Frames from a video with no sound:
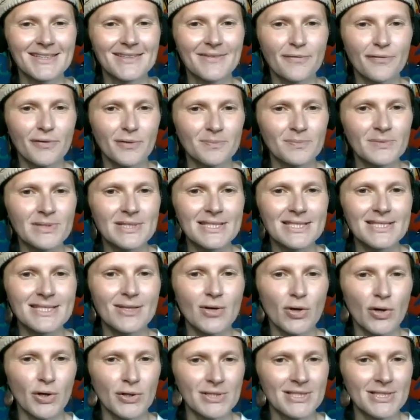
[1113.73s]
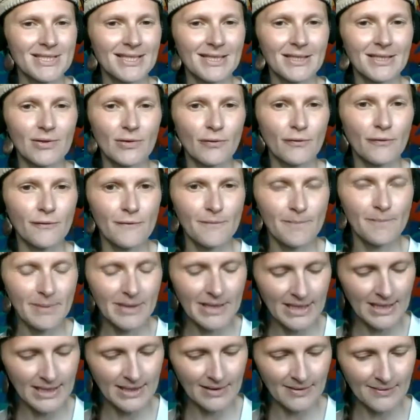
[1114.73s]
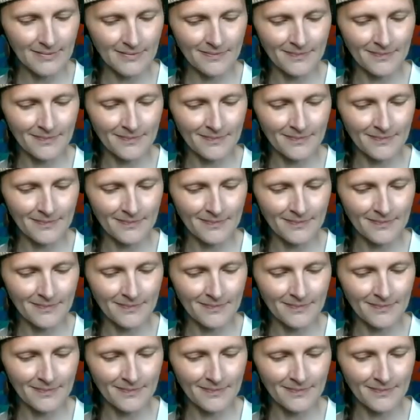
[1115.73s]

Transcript: from this continent of being,